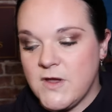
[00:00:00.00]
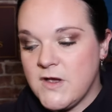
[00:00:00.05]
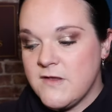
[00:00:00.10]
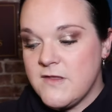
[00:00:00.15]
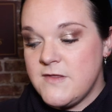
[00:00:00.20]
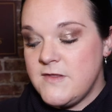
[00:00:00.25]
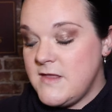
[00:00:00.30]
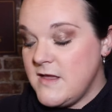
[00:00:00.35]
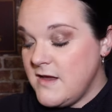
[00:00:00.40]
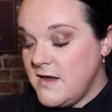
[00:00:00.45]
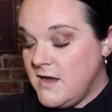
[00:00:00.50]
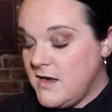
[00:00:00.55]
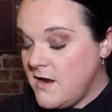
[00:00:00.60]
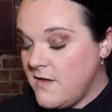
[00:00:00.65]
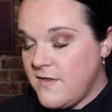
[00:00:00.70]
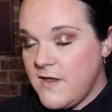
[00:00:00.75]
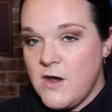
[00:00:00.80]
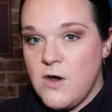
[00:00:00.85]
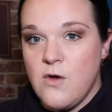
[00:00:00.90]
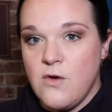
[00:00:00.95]
because, you
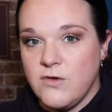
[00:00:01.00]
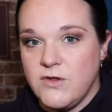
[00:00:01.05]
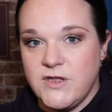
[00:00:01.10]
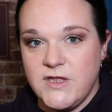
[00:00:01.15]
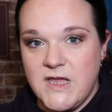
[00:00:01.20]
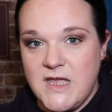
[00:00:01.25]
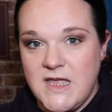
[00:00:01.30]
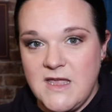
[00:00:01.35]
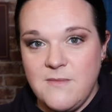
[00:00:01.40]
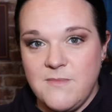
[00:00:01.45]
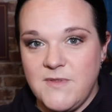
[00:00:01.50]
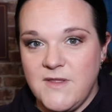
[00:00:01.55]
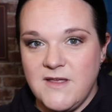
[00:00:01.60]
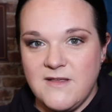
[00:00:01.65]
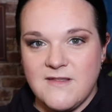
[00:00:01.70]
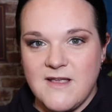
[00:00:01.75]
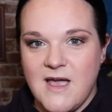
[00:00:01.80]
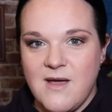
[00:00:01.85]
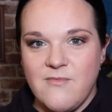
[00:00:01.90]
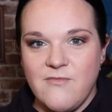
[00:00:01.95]
know, they're not cheap,
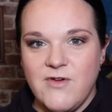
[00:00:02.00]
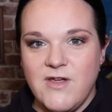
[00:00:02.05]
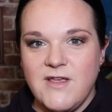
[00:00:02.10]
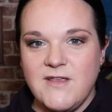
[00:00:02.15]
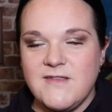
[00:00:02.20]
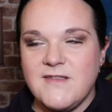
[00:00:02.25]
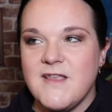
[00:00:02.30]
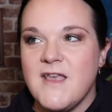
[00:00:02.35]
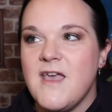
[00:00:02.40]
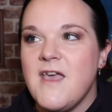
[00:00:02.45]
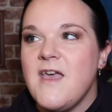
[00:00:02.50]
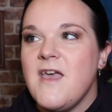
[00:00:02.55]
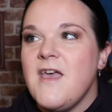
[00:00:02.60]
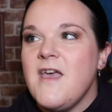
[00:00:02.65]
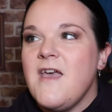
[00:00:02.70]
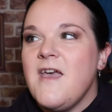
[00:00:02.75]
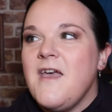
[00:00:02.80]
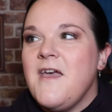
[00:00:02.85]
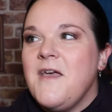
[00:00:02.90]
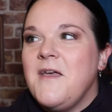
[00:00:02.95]
these cameras.
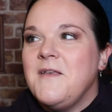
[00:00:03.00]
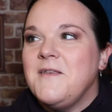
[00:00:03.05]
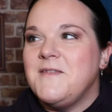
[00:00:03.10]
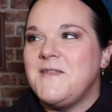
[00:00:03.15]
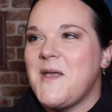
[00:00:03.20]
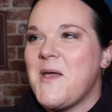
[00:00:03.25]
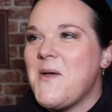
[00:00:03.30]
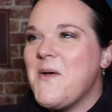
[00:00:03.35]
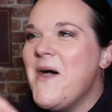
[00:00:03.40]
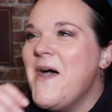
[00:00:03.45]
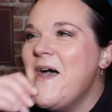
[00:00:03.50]
So...